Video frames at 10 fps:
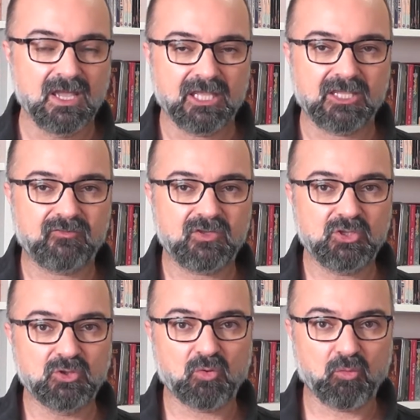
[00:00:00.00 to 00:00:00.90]
If
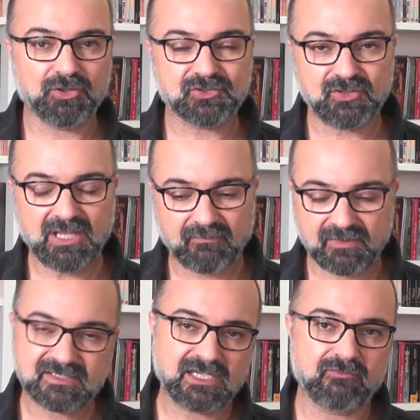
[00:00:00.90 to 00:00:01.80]
you want to have
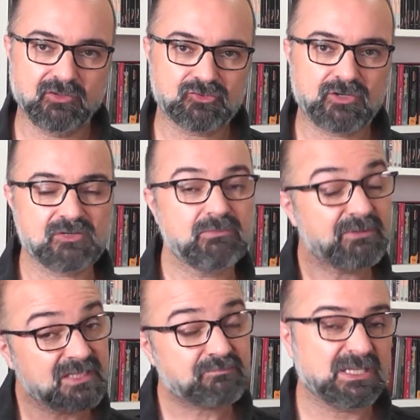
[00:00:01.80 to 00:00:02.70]
this kind of illustration, maybe
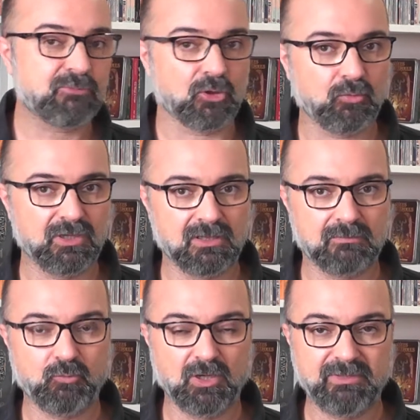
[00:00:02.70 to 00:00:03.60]
these people will
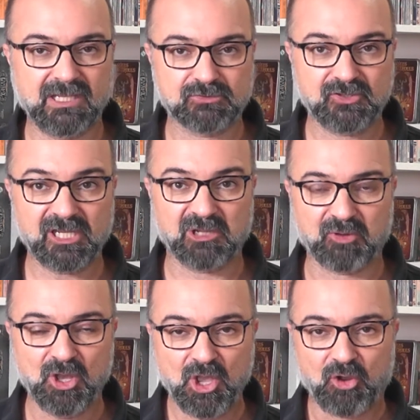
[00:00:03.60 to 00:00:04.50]
be able to help.
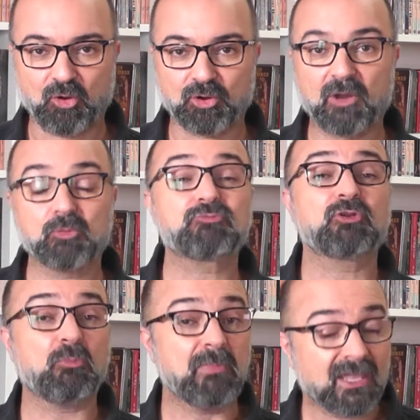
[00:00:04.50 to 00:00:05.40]
Or I would
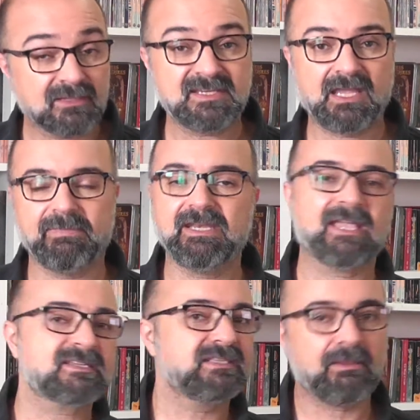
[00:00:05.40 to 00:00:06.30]
recommend having
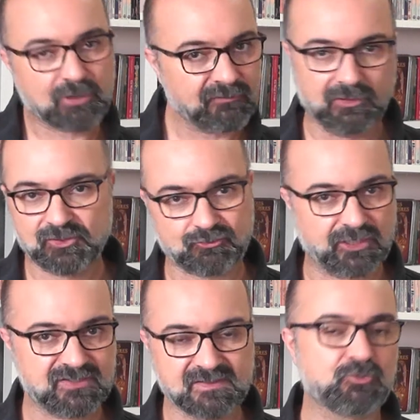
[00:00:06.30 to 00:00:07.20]
X number of
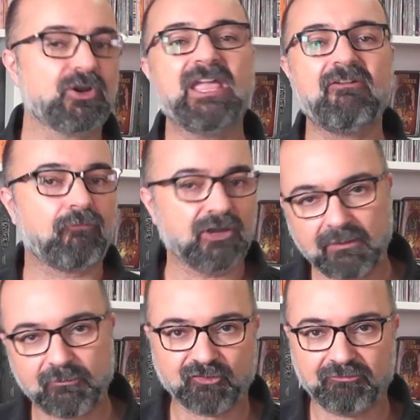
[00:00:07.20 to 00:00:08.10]
illustrations per every
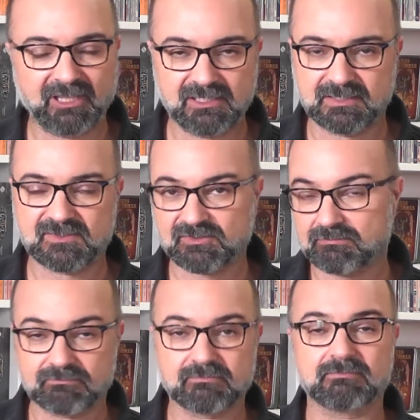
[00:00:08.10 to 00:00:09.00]
number of pages,
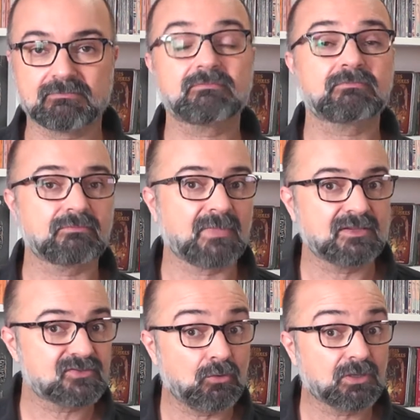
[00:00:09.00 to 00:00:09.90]
and
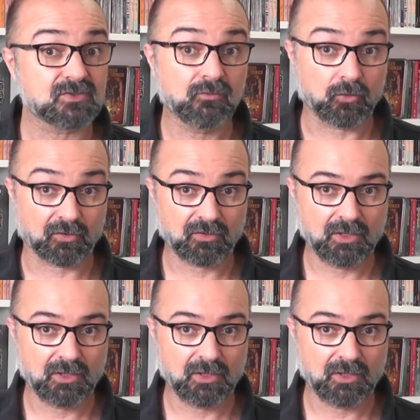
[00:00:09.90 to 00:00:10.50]
so on and so forth.